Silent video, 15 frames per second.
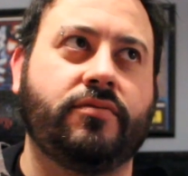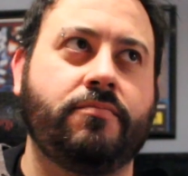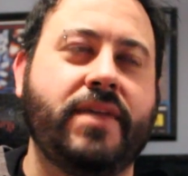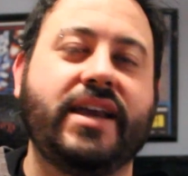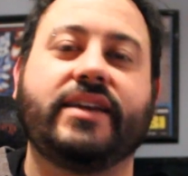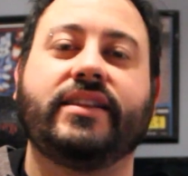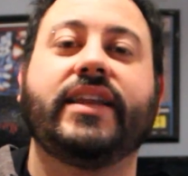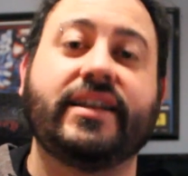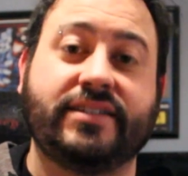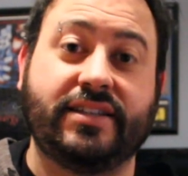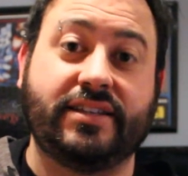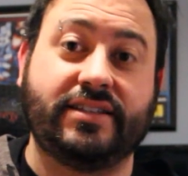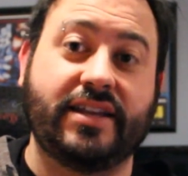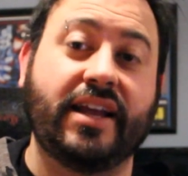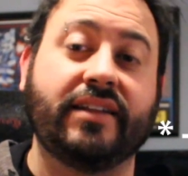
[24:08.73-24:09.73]
make
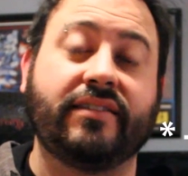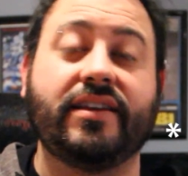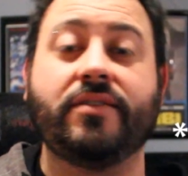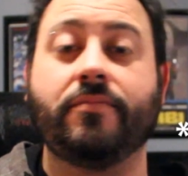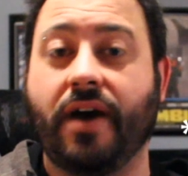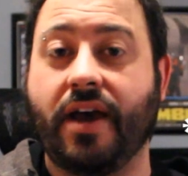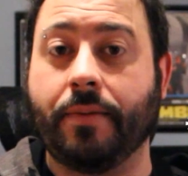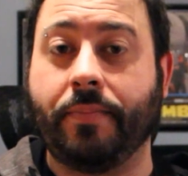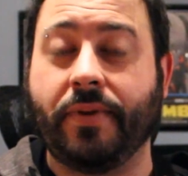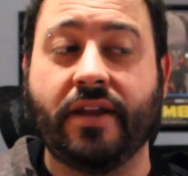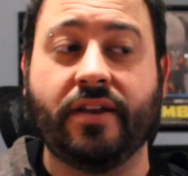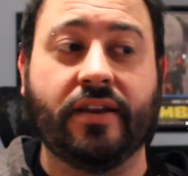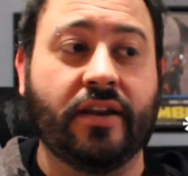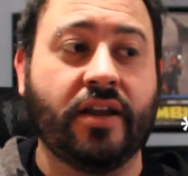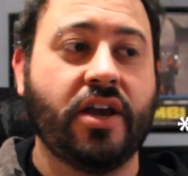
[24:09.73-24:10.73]
less sense, in my
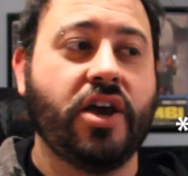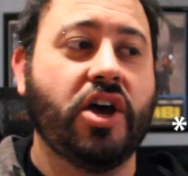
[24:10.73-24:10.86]
opinion.